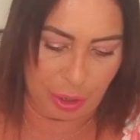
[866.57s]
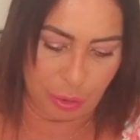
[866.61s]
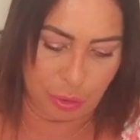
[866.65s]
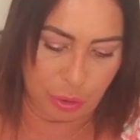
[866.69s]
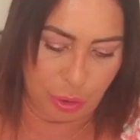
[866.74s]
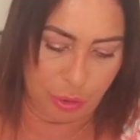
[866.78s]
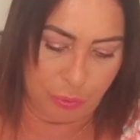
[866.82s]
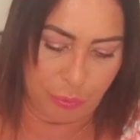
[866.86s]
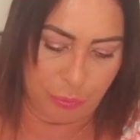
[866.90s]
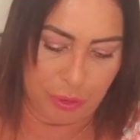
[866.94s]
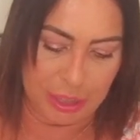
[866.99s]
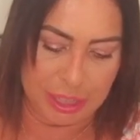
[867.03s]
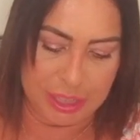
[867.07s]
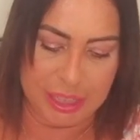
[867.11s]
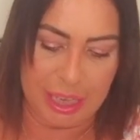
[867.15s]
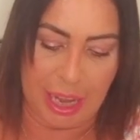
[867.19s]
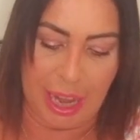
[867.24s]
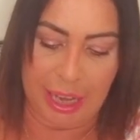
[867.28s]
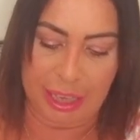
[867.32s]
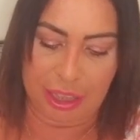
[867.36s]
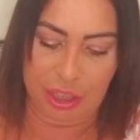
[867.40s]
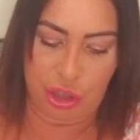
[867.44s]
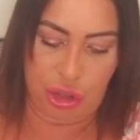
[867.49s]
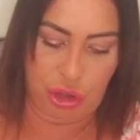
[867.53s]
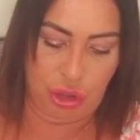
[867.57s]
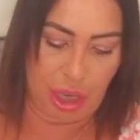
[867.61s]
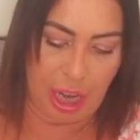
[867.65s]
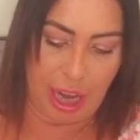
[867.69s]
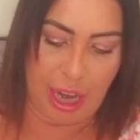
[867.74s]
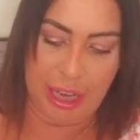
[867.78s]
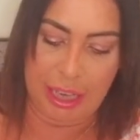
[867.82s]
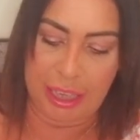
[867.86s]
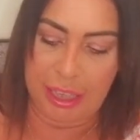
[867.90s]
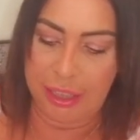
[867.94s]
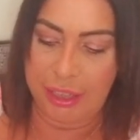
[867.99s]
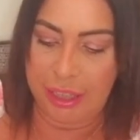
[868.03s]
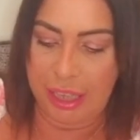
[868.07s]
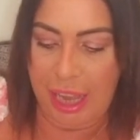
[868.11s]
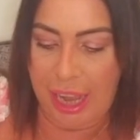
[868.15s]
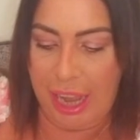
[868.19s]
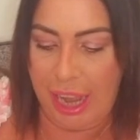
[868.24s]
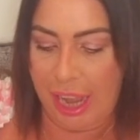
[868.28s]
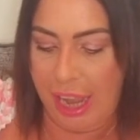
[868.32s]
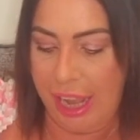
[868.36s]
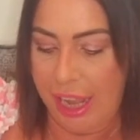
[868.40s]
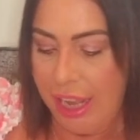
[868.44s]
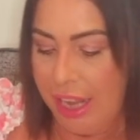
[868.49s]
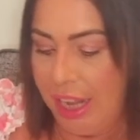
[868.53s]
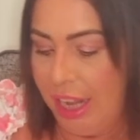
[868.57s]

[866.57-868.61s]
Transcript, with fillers: I could fit extra in there.